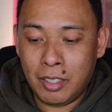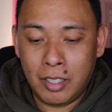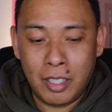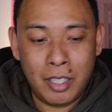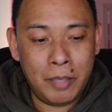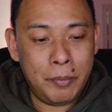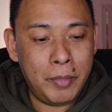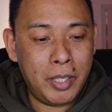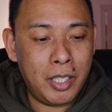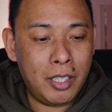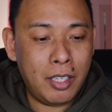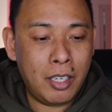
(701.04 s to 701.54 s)

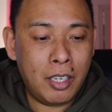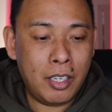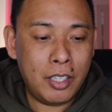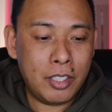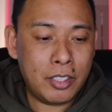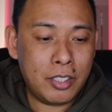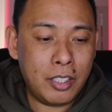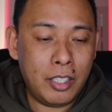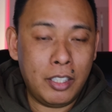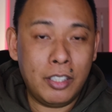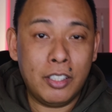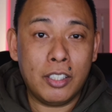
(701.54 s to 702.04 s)
mean,
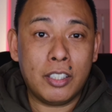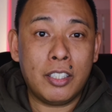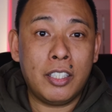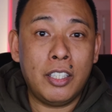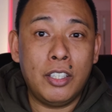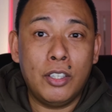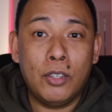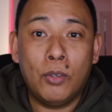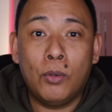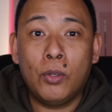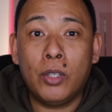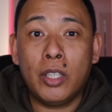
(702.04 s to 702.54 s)
honestly, look, the
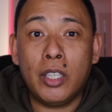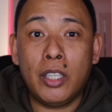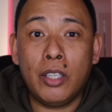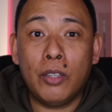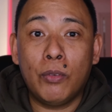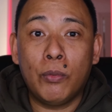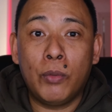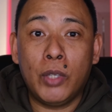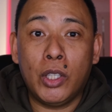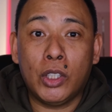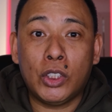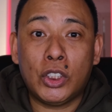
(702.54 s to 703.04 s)
only
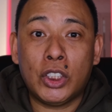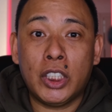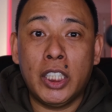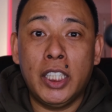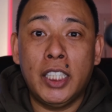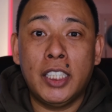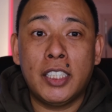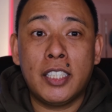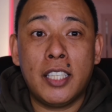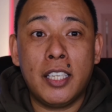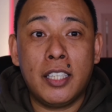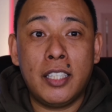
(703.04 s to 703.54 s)
real
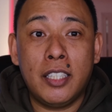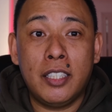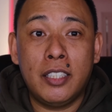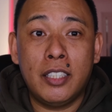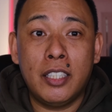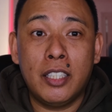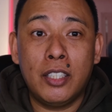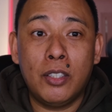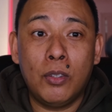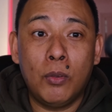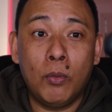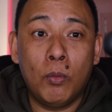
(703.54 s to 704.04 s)
change that they
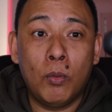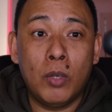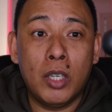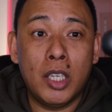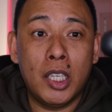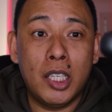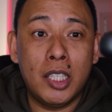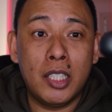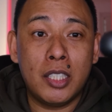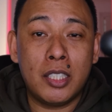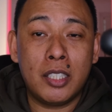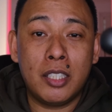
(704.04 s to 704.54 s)
did
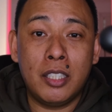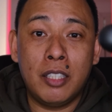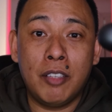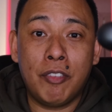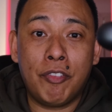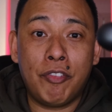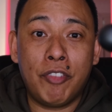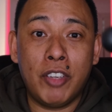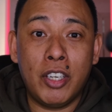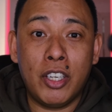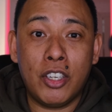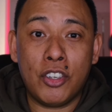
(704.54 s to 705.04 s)
was the
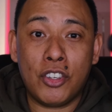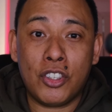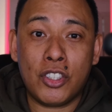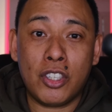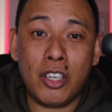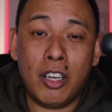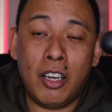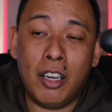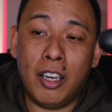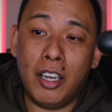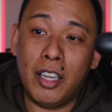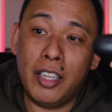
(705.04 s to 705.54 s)
finish
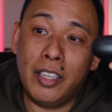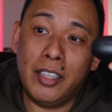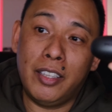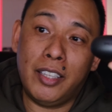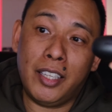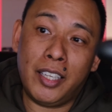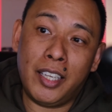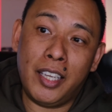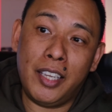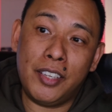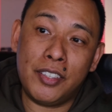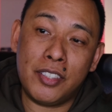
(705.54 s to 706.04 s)
on the
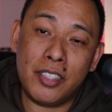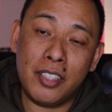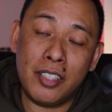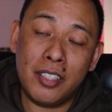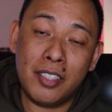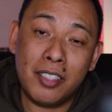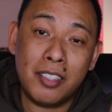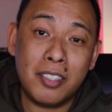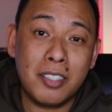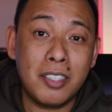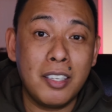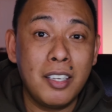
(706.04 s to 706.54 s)

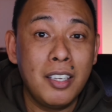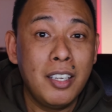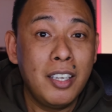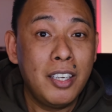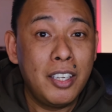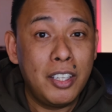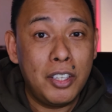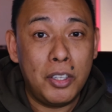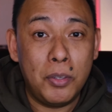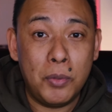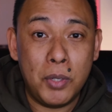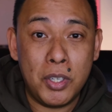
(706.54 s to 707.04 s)
cases.
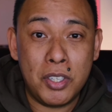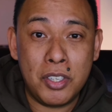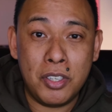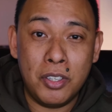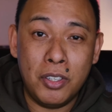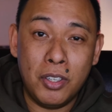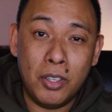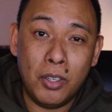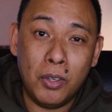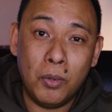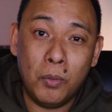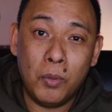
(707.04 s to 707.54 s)
The
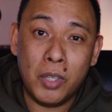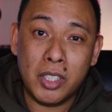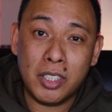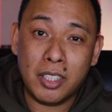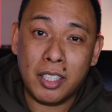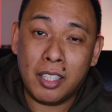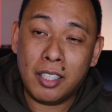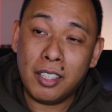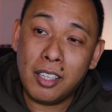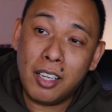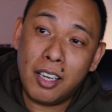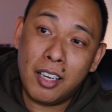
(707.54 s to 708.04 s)
original was a
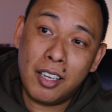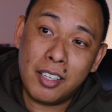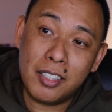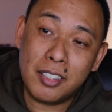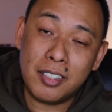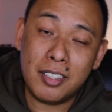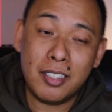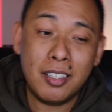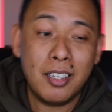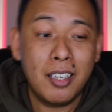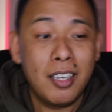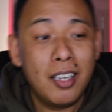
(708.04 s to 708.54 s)

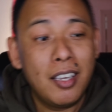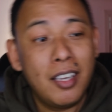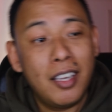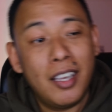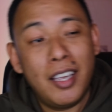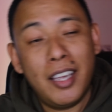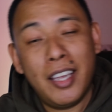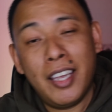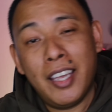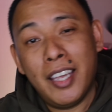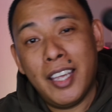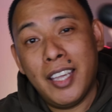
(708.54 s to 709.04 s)
gloss,
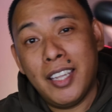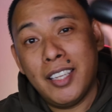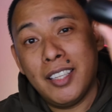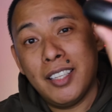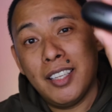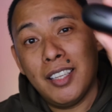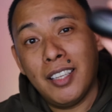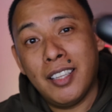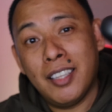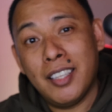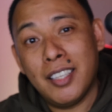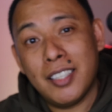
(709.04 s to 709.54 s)
and
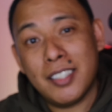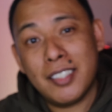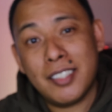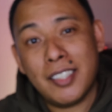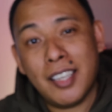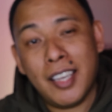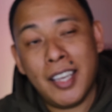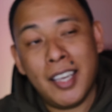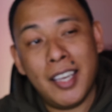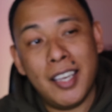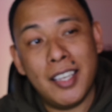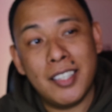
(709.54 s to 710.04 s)
this
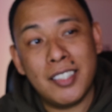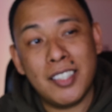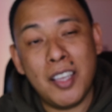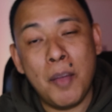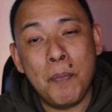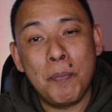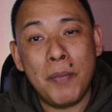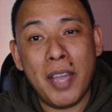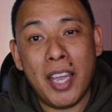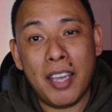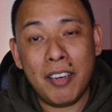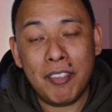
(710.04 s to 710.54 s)
has a
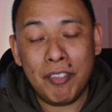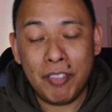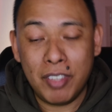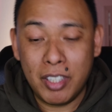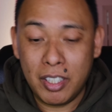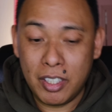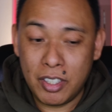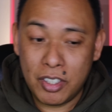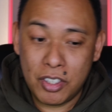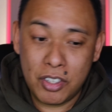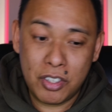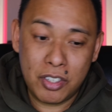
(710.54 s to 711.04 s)
matte
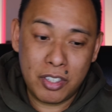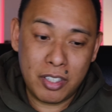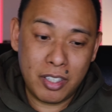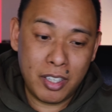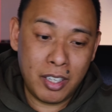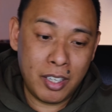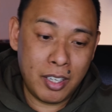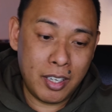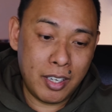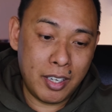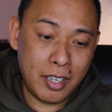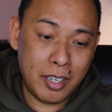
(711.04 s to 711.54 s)
finish.
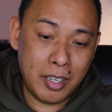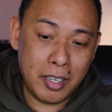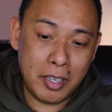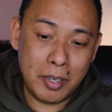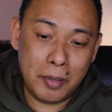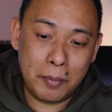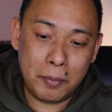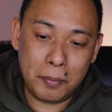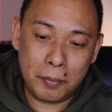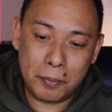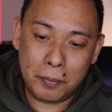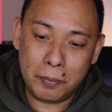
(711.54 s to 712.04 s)

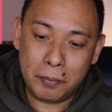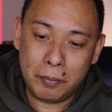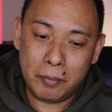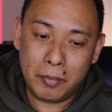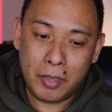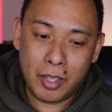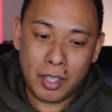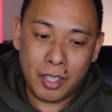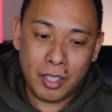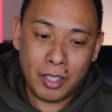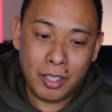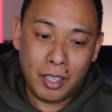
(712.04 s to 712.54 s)

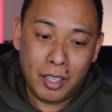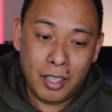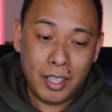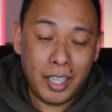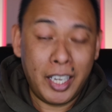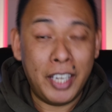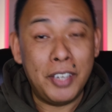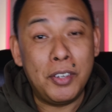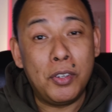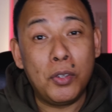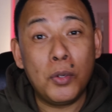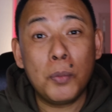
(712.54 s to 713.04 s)

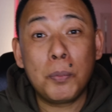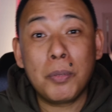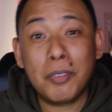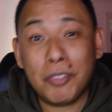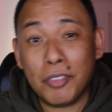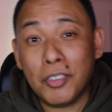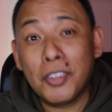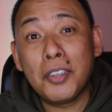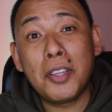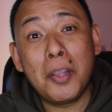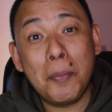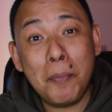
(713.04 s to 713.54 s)
I do
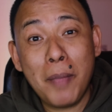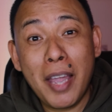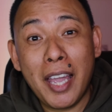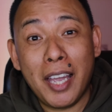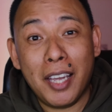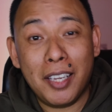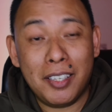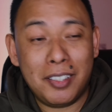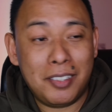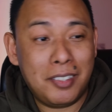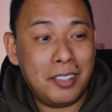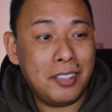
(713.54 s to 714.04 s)
prefer the
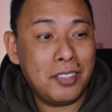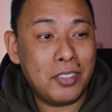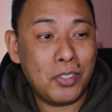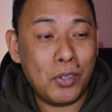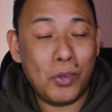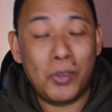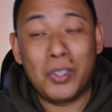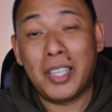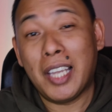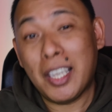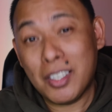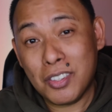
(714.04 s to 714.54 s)
matte,
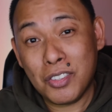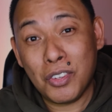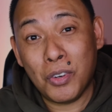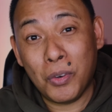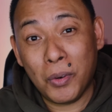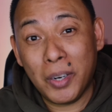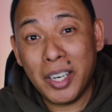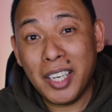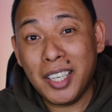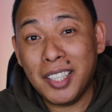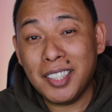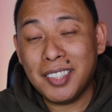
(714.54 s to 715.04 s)
so that's
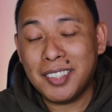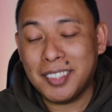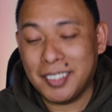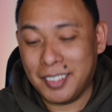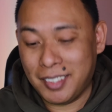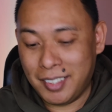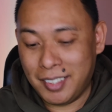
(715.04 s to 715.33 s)
great.